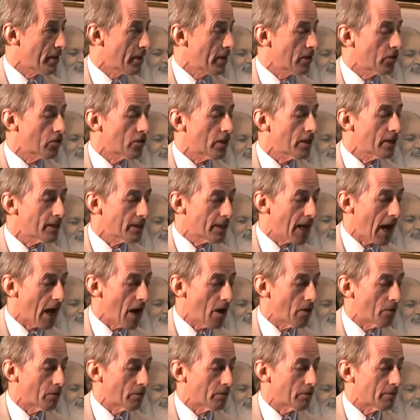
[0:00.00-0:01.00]
Sit
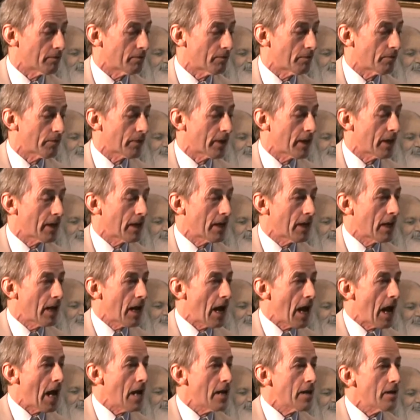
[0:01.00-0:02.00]
down
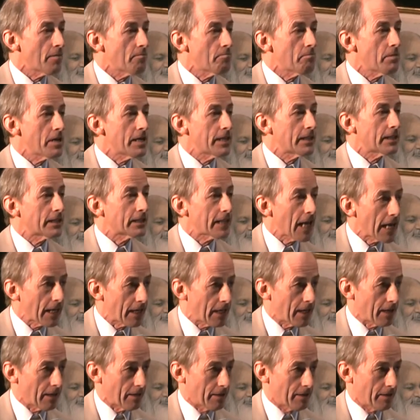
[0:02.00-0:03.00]
and be
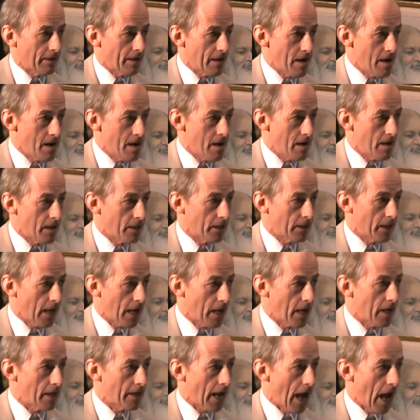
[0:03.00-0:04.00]
settled. Eat in a
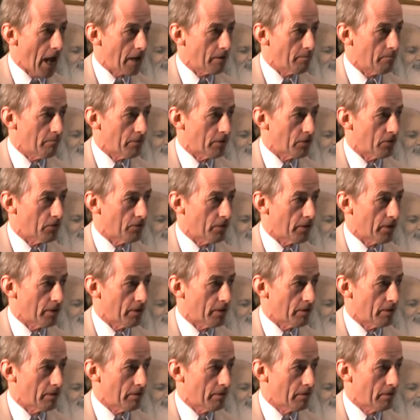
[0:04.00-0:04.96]
settled atmosphere.